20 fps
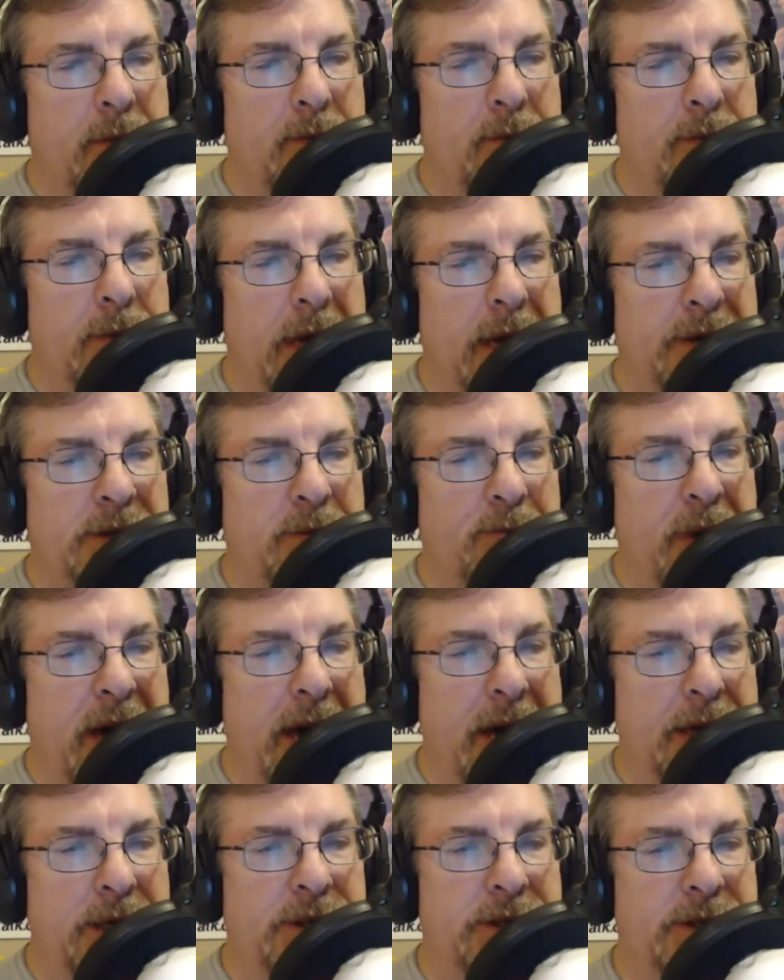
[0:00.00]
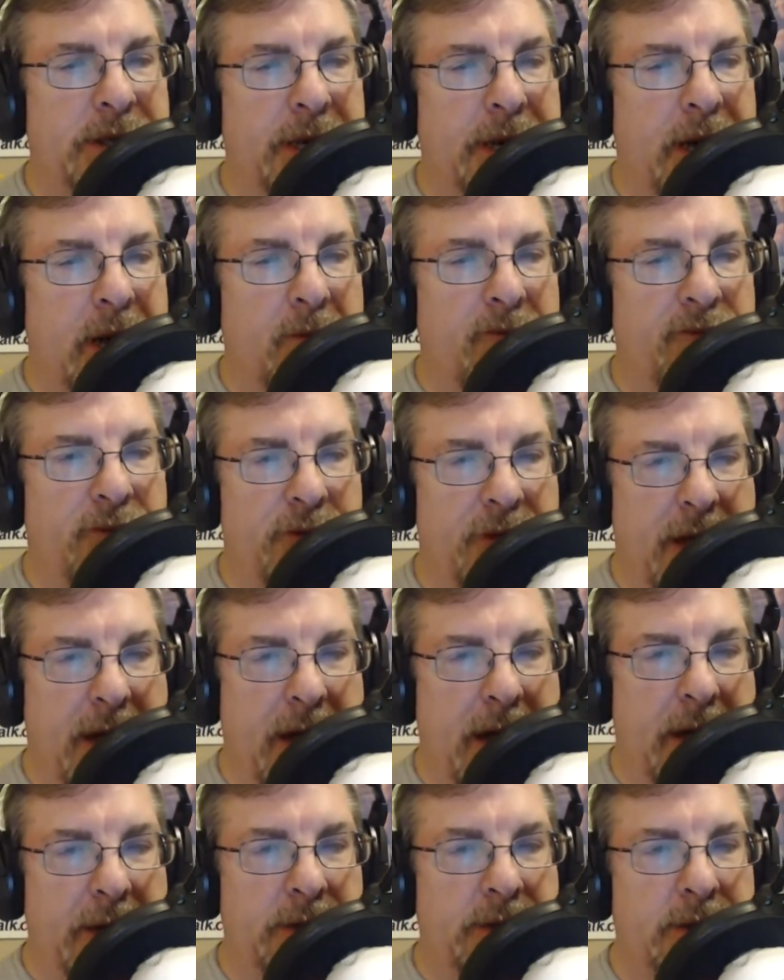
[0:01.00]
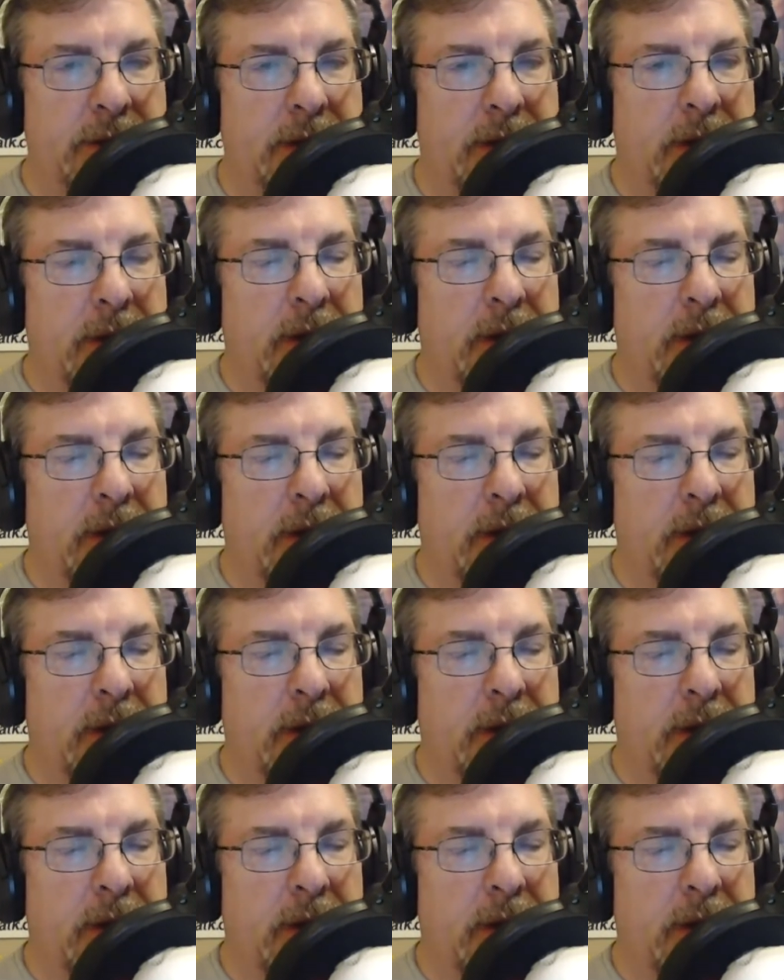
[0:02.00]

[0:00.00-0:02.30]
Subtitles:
he has a page set up for that.